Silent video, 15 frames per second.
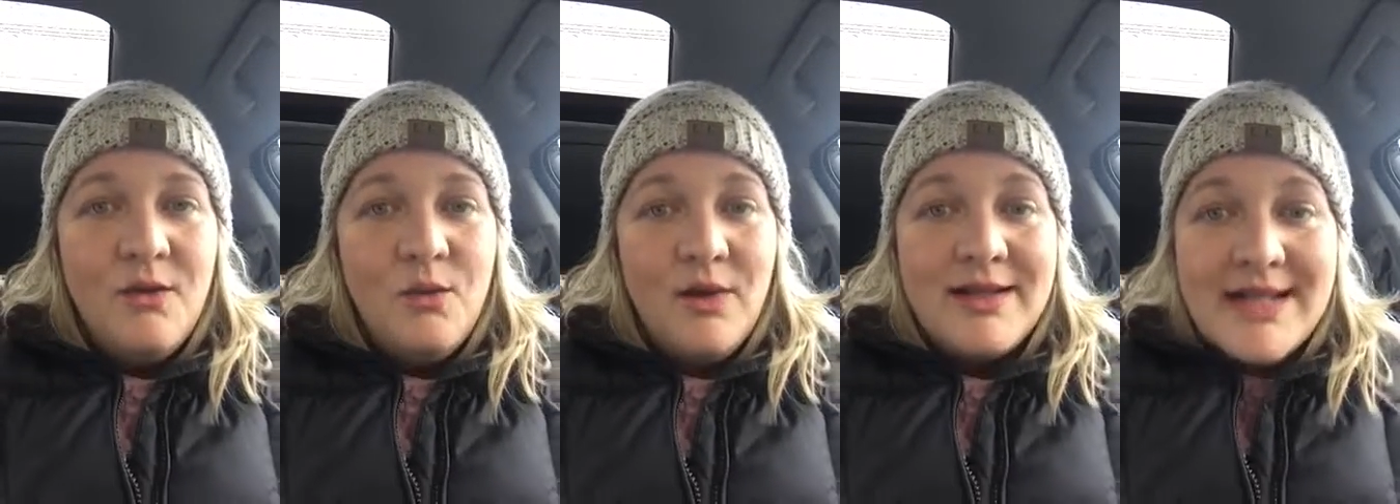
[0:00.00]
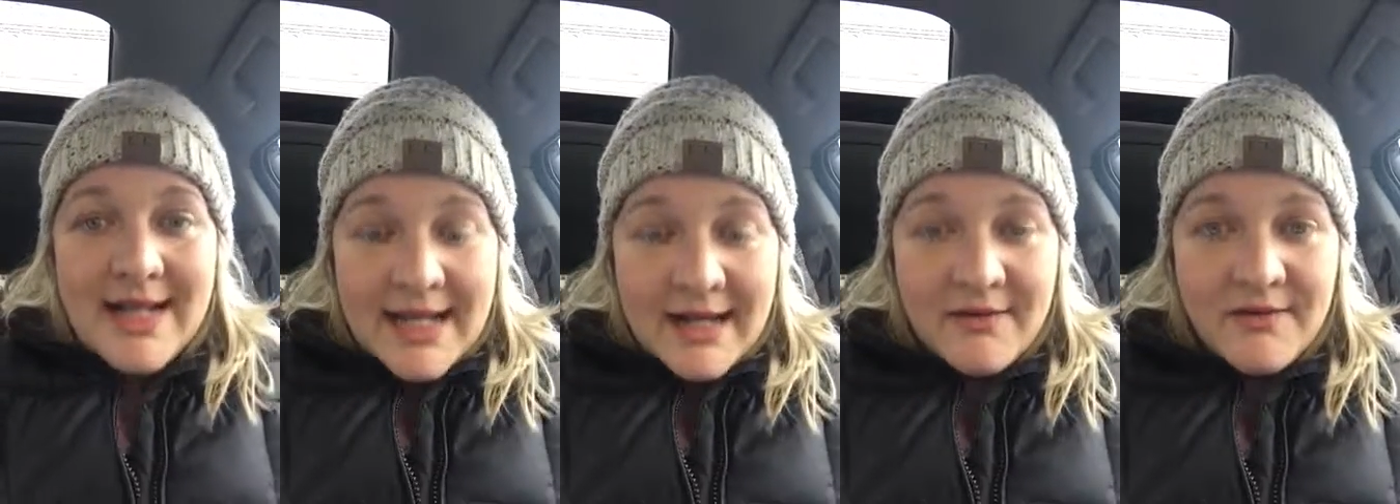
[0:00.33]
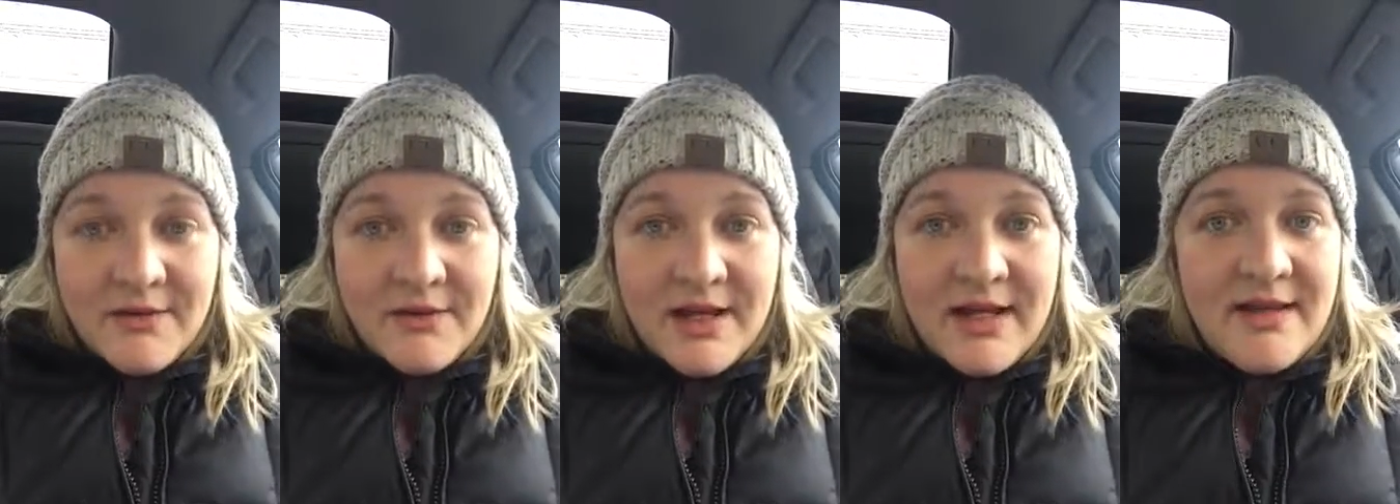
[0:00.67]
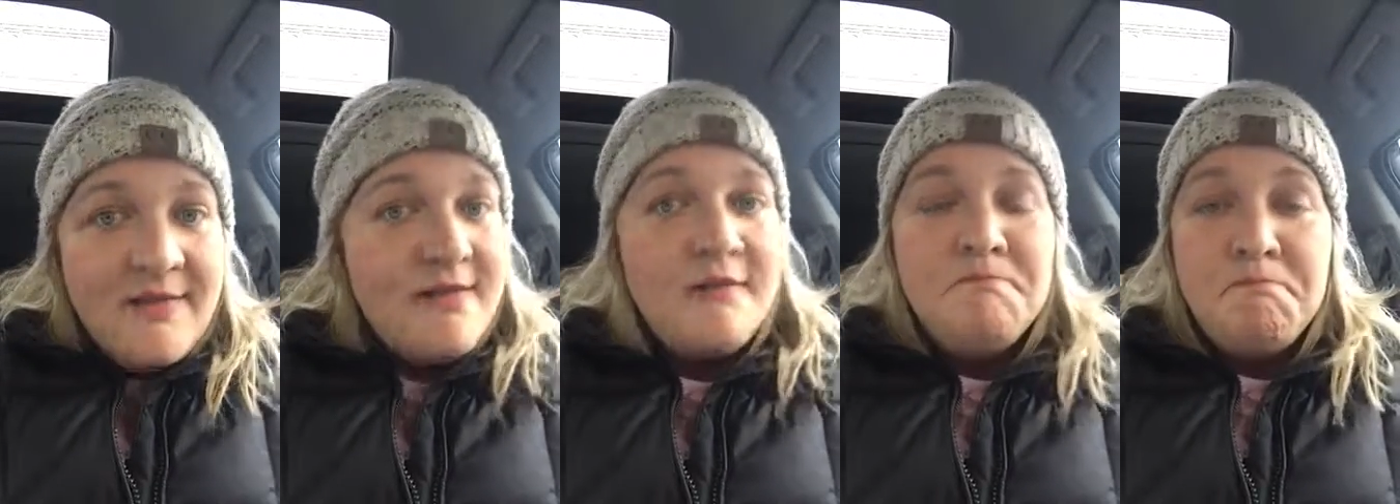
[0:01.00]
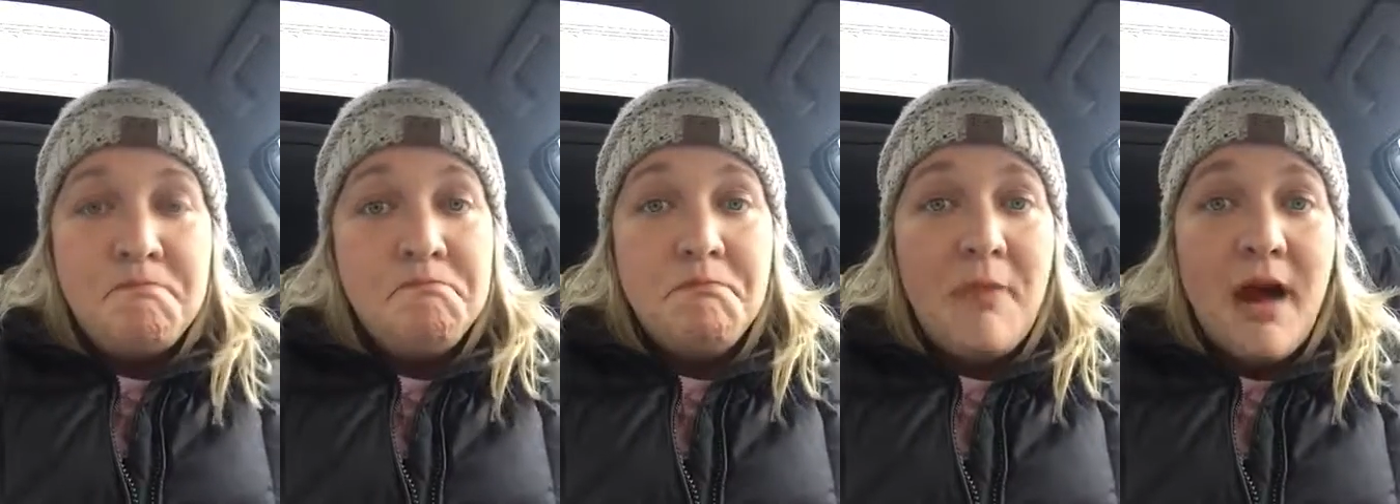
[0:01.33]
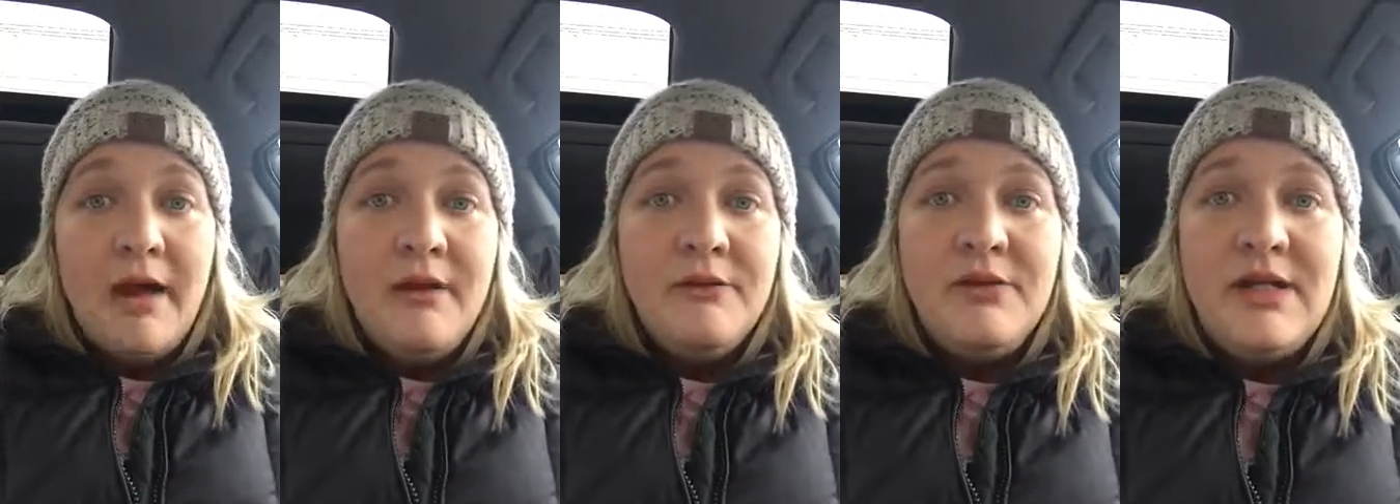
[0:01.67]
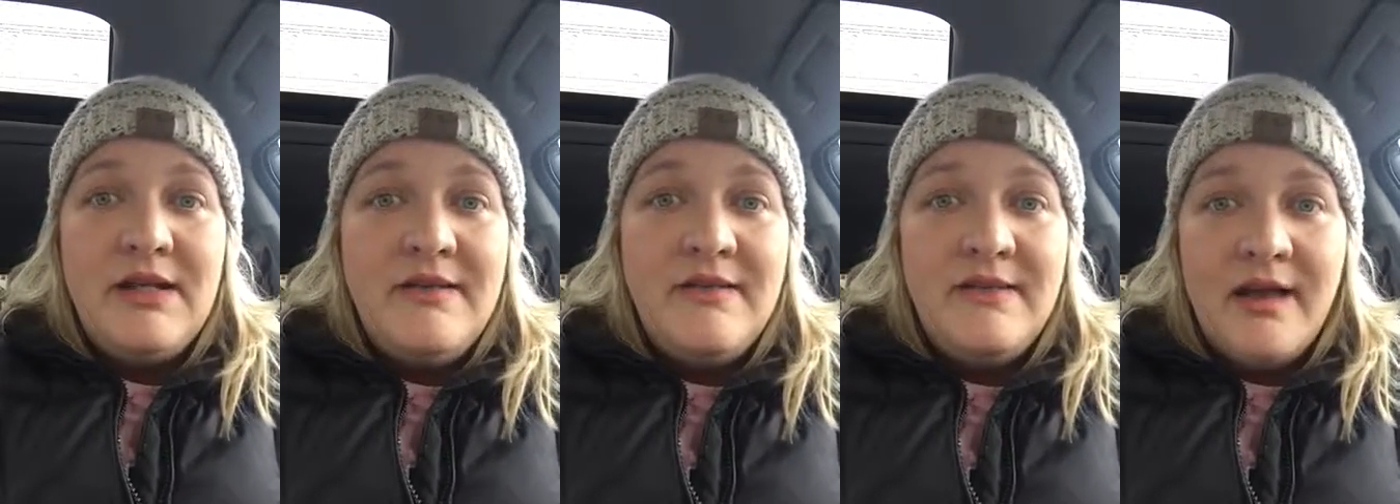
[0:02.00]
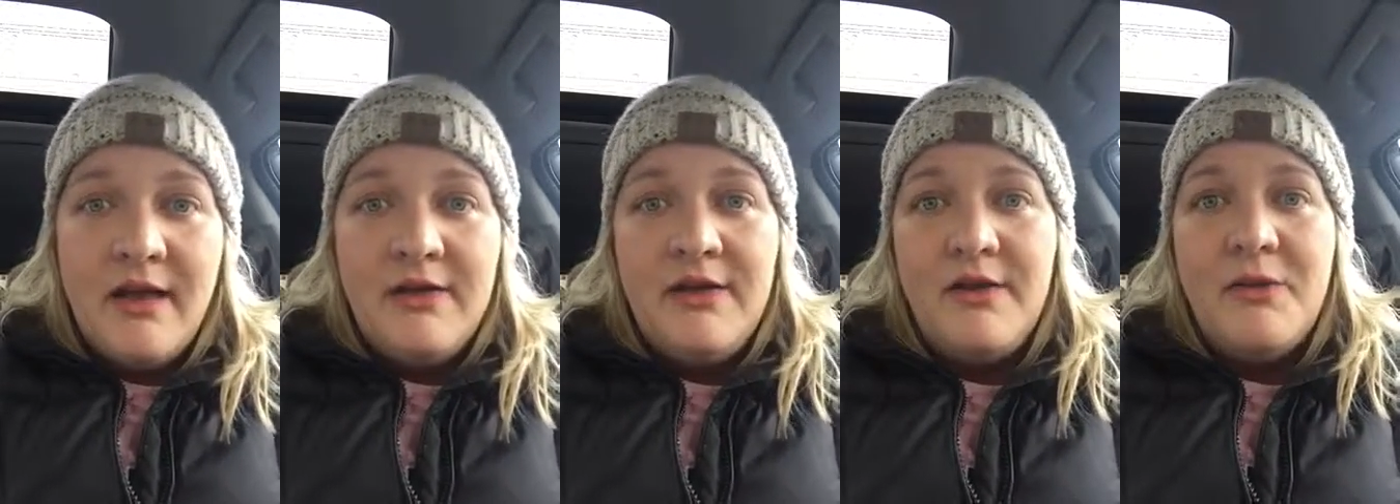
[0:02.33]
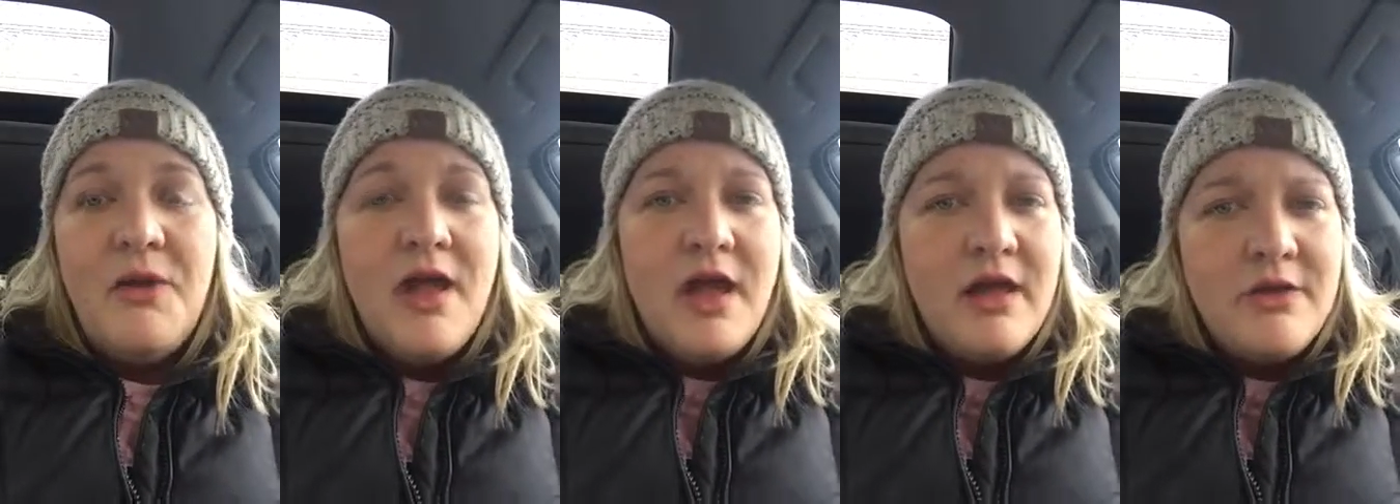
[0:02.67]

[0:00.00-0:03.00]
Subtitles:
What that answer is, I don't need to tell you.